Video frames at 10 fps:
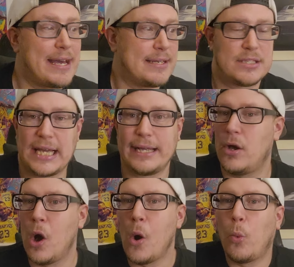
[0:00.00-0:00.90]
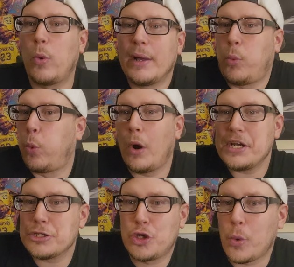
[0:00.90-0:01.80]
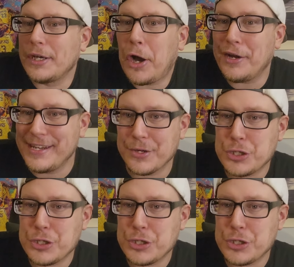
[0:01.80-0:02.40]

And it's like, what is going on here?